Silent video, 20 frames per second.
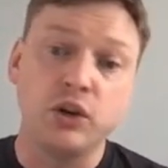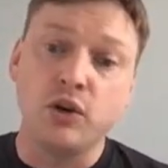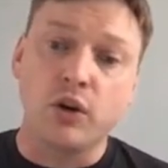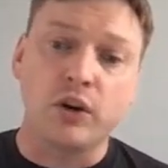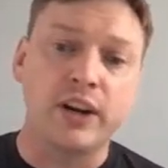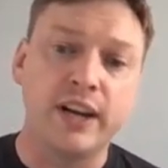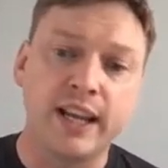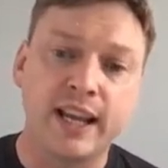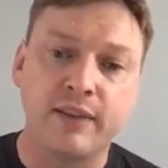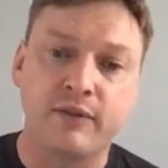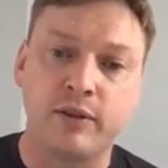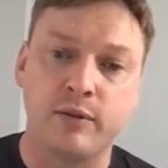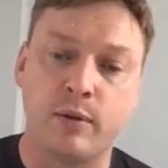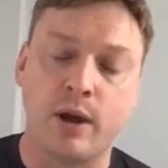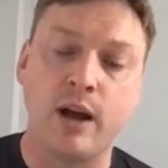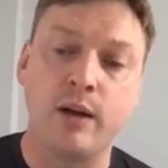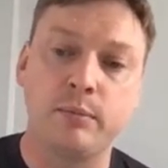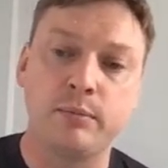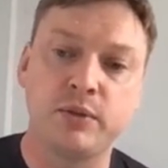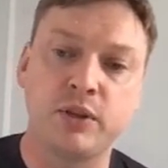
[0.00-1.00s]
You're not going to give them
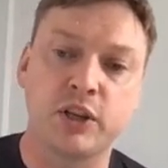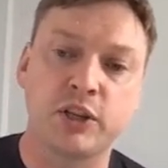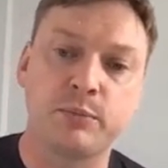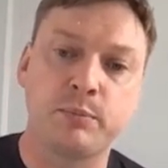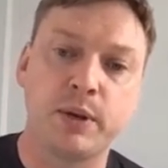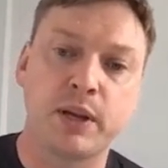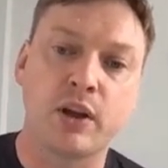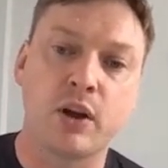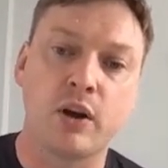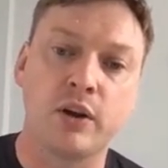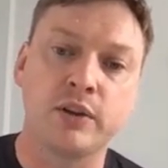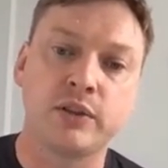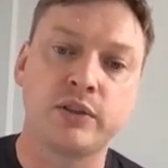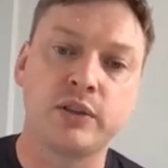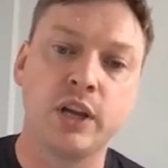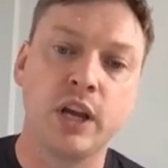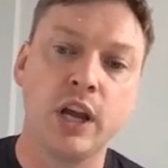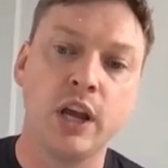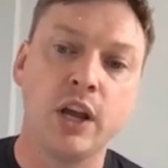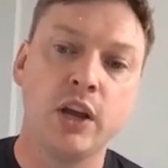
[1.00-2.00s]
up just
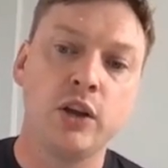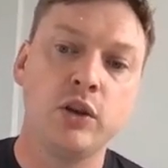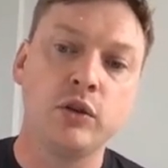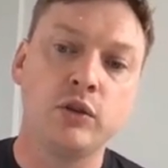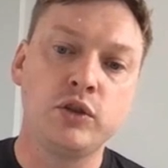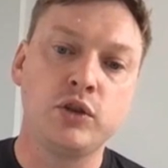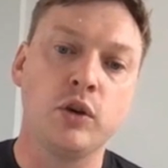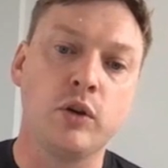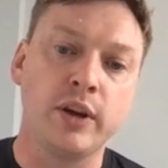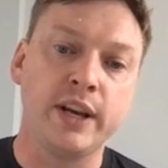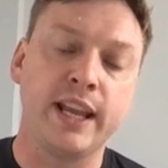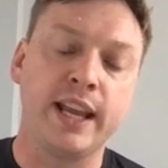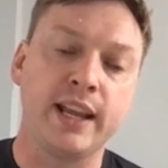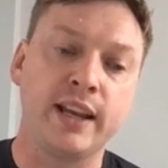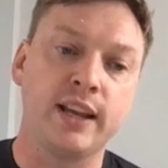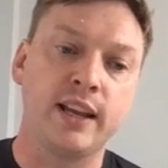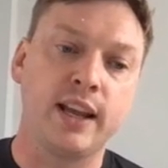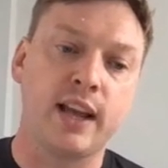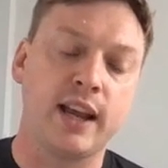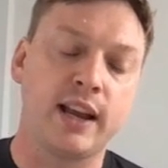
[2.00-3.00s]
because you're
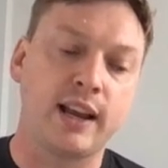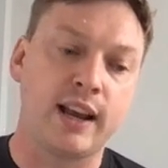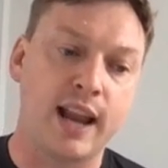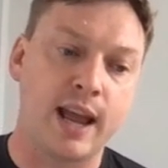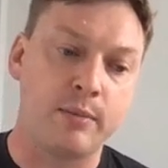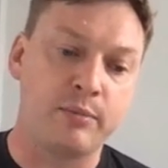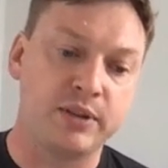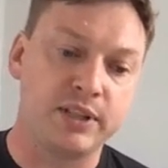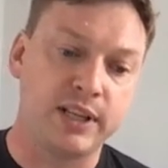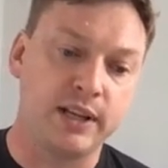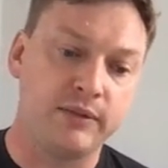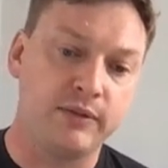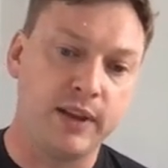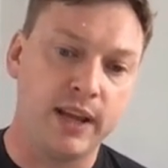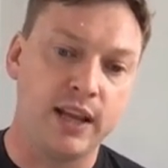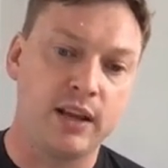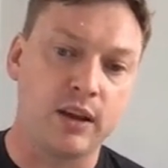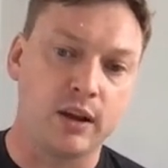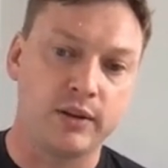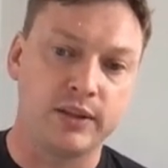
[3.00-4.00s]
joining a
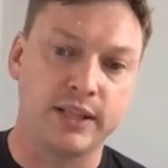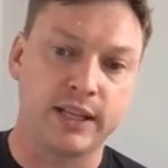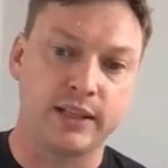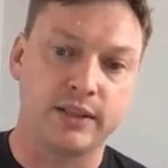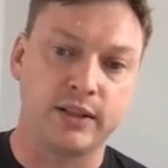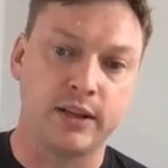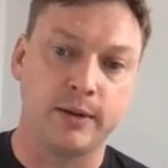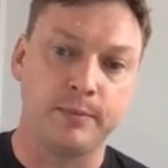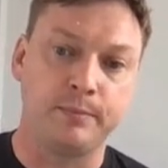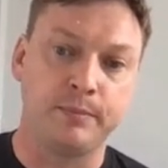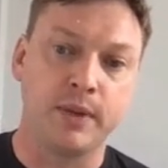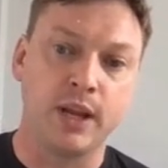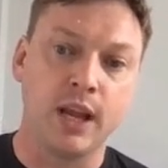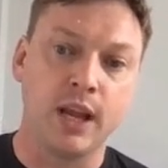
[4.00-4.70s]
collaborative ecosystem.